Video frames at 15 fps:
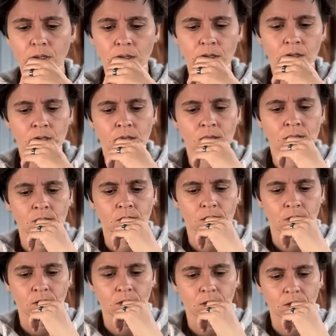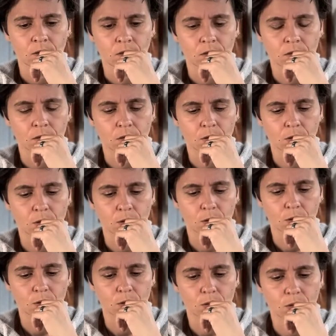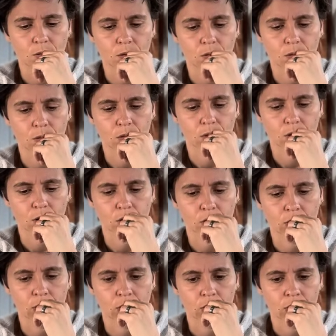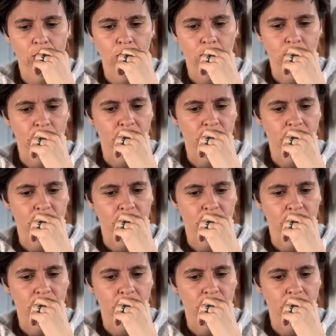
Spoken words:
[no speech]